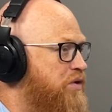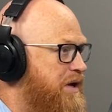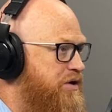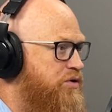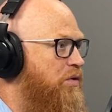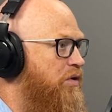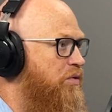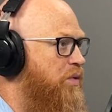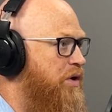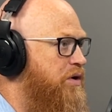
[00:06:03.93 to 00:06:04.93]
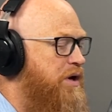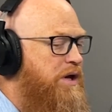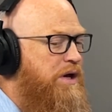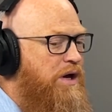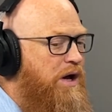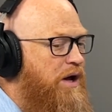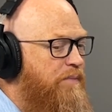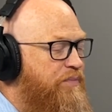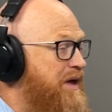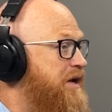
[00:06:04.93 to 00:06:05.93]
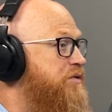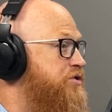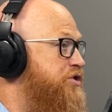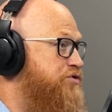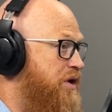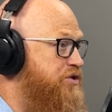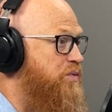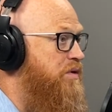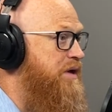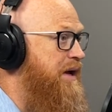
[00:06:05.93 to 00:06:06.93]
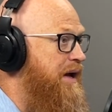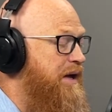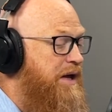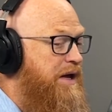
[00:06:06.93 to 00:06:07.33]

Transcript: how to do all the work, and he was a trustworthy guy.